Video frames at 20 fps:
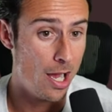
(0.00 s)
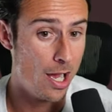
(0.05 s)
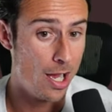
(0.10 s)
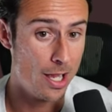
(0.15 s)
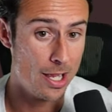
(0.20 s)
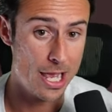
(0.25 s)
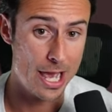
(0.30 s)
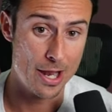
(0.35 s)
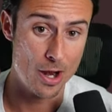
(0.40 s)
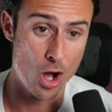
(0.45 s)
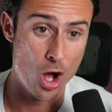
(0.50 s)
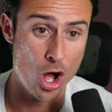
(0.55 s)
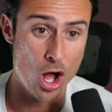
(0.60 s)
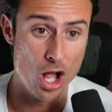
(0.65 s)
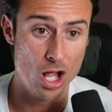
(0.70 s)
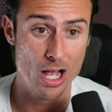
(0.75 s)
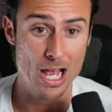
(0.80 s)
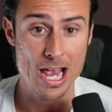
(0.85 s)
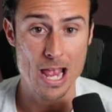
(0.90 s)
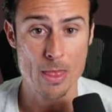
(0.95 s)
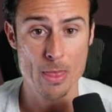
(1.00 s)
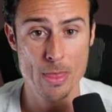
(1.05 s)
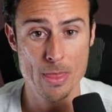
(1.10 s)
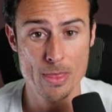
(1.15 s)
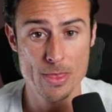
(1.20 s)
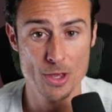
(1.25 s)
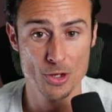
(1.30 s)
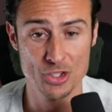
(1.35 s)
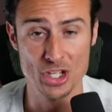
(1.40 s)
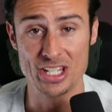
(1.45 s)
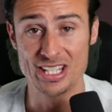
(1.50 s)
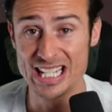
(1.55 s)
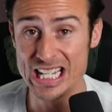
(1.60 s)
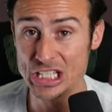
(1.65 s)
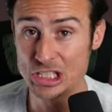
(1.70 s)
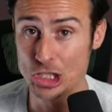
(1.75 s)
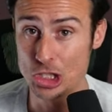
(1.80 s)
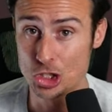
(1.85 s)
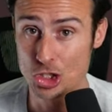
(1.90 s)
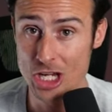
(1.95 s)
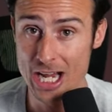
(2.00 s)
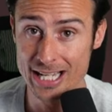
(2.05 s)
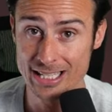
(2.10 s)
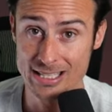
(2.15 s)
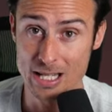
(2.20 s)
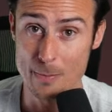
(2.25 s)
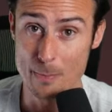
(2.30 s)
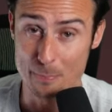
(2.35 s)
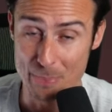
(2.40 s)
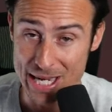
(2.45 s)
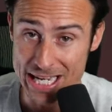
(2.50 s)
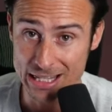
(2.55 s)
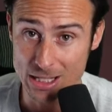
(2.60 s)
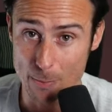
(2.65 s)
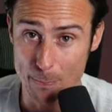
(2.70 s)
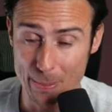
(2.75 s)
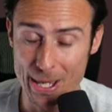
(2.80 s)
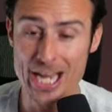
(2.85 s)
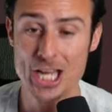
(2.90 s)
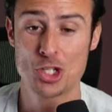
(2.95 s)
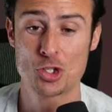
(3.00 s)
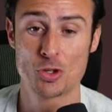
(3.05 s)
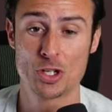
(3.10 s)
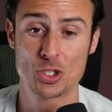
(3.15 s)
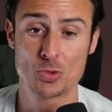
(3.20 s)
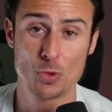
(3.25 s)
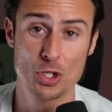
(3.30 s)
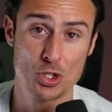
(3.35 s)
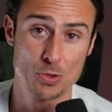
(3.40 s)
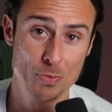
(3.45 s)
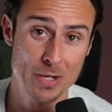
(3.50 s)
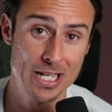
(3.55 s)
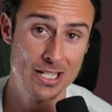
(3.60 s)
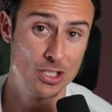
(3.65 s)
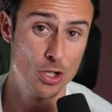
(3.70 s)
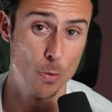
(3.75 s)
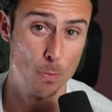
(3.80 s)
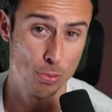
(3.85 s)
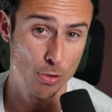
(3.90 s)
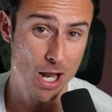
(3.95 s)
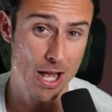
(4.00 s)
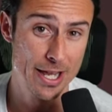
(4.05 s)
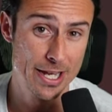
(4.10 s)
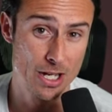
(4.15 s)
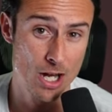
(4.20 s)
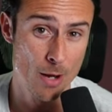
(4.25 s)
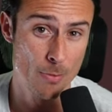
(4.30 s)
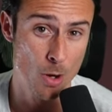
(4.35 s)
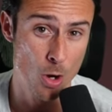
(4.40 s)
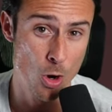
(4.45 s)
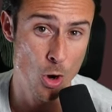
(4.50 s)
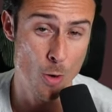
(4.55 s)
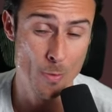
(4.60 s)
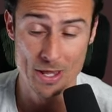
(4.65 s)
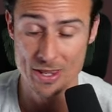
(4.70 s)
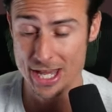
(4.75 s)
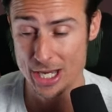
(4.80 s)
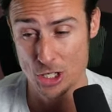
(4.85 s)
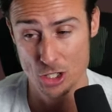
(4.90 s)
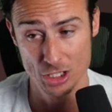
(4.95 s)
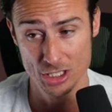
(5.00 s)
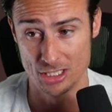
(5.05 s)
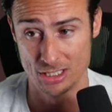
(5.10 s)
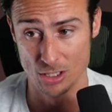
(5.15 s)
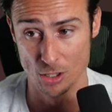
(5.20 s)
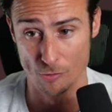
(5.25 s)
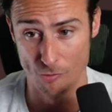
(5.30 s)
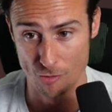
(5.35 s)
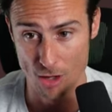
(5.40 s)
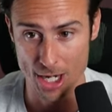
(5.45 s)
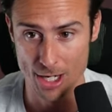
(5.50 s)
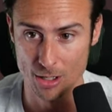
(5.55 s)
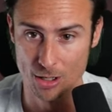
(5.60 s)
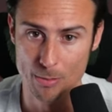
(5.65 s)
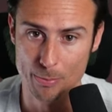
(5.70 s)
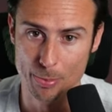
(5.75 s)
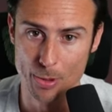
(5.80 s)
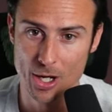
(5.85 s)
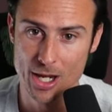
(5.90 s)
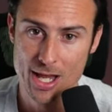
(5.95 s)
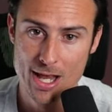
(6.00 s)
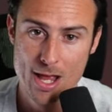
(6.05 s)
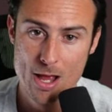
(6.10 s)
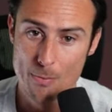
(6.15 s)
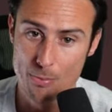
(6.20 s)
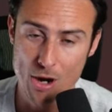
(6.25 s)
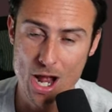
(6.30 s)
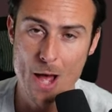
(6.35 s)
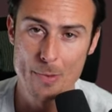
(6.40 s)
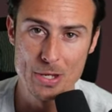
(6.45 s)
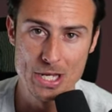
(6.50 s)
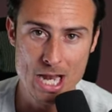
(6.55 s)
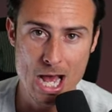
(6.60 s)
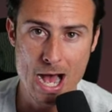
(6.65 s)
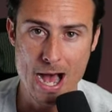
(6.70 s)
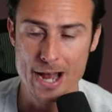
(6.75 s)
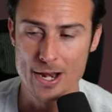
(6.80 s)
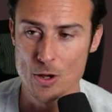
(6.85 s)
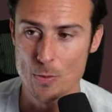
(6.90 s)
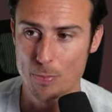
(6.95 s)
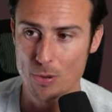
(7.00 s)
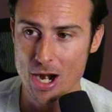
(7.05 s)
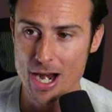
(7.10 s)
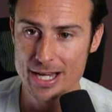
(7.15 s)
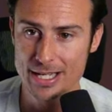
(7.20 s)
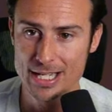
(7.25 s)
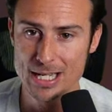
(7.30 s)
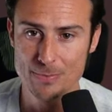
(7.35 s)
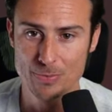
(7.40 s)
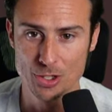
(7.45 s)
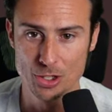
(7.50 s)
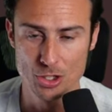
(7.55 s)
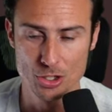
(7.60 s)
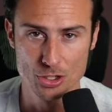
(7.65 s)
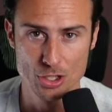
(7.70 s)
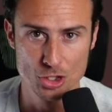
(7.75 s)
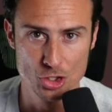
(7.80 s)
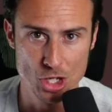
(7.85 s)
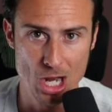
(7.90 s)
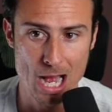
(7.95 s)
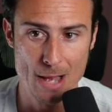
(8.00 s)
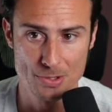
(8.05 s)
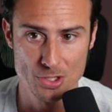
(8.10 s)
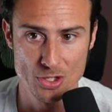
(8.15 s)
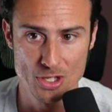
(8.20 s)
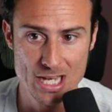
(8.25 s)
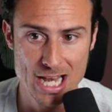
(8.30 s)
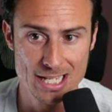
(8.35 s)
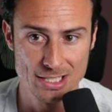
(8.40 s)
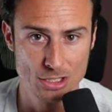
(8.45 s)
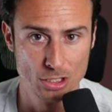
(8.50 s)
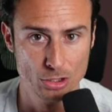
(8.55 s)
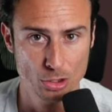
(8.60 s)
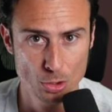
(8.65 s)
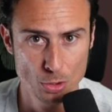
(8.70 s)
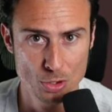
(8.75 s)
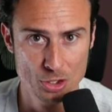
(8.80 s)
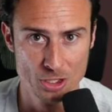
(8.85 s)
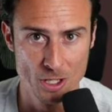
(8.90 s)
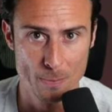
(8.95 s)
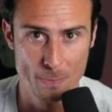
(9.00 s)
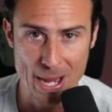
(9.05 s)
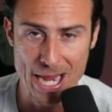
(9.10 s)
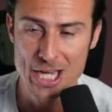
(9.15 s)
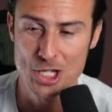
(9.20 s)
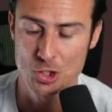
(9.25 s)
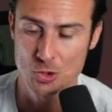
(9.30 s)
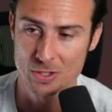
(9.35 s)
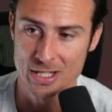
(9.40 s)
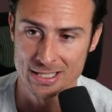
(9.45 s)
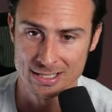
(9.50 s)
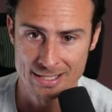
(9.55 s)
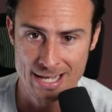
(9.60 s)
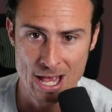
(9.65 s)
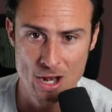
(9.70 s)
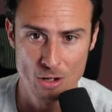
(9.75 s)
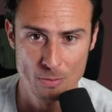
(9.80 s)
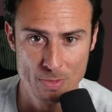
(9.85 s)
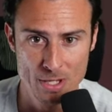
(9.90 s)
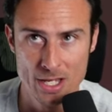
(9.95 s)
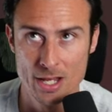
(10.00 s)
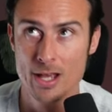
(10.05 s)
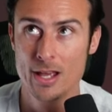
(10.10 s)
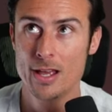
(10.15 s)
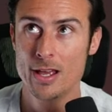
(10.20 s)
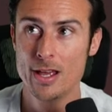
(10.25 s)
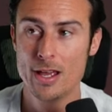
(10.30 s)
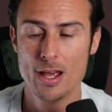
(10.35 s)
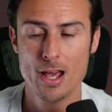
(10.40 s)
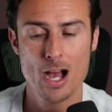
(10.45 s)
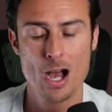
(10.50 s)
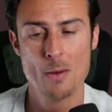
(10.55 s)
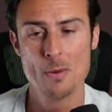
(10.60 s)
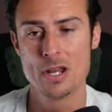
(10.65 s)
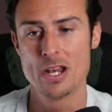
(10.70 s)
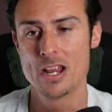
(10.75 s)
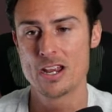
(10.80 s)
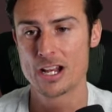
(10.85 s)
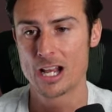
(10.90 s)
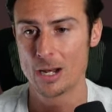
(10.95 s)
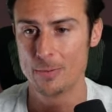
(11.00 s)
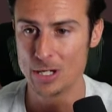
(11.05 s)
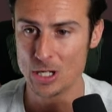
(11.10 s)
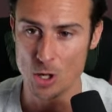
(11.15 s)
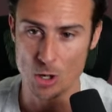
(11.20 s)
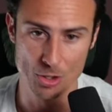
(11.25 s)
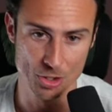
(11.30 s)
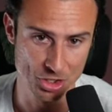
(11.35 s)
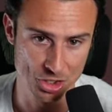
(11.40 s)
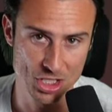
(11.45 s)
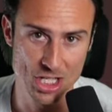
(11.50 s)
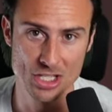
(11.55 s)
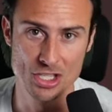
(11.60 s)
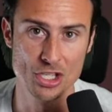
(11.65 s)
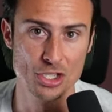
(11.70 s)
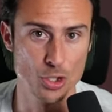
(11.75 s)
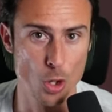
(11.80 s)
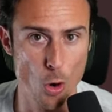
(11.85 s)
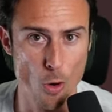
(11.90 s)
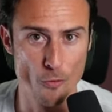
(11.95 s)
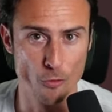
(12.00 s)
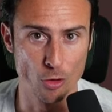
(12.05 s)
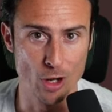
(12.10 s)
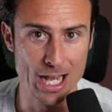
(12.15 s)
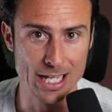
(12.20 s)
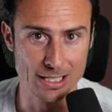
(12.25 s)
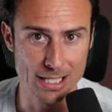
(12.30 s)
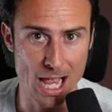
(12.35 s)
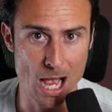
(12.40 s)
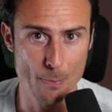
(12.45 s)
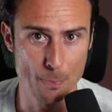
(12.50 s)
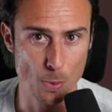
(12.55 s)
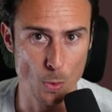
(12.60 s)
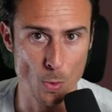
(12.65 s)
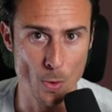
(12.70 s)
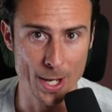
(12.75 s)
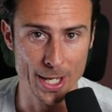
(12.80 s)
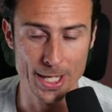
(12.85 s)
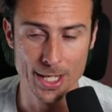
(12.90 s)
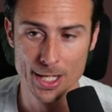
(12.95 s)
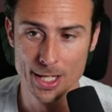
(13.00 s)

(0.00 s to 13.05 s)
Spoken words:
at all, and there's a decent chance they beat the Patriots, which means they'll probably come home and they could still fire him, but probably not. He'll probably keep the job, so he has to lose to the Patriots, and that'll be, I mean, you got to be going, the season's over at that point.